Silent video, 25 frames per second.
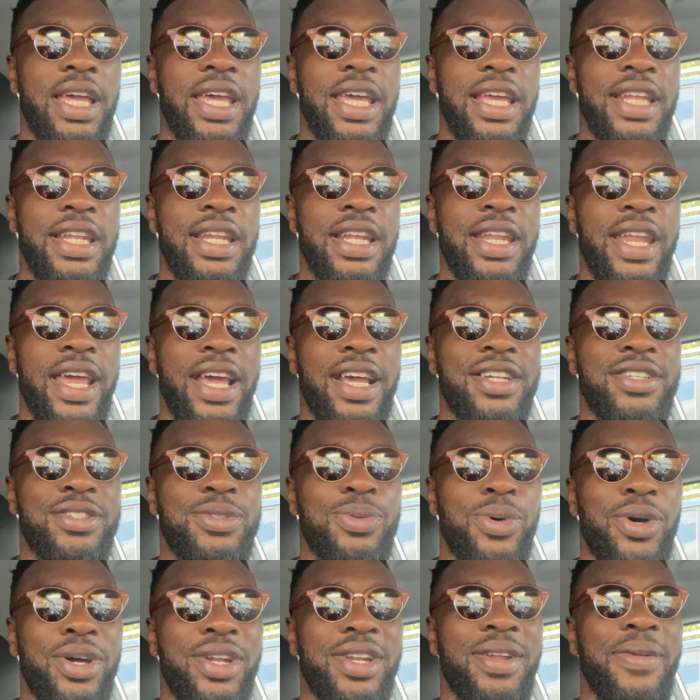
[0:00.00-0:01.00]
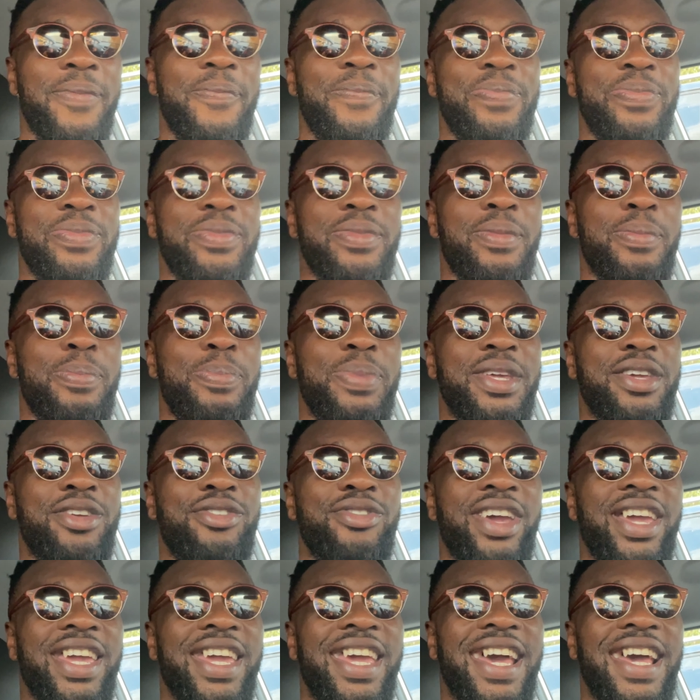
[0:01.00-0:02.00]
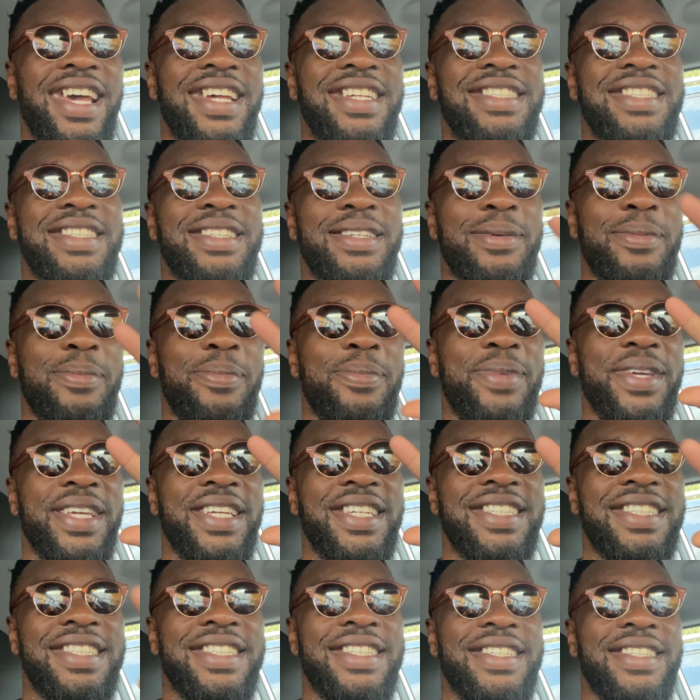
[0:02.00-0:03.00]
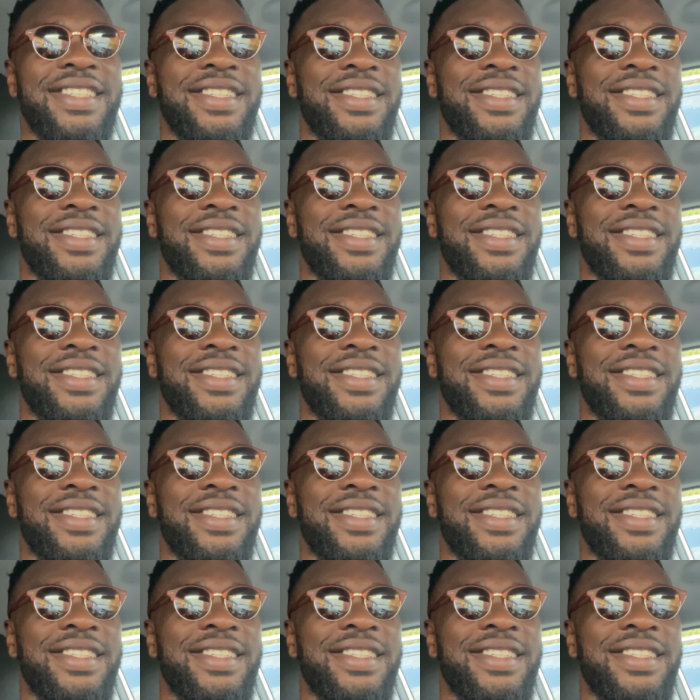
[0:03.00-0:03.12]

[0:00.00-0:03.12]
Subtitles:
in the next one. Be great, guys. Peace.